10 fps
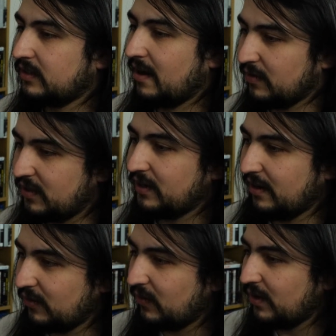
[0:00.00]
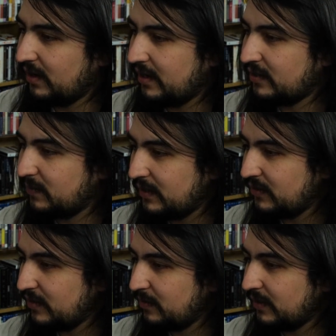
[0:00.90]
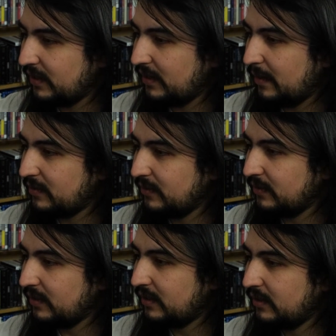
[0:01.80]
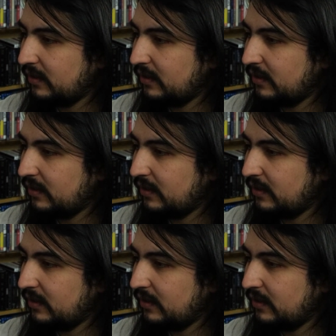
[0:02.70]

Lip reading: Everything Everywhere, yes. Best screenplay, absolutely.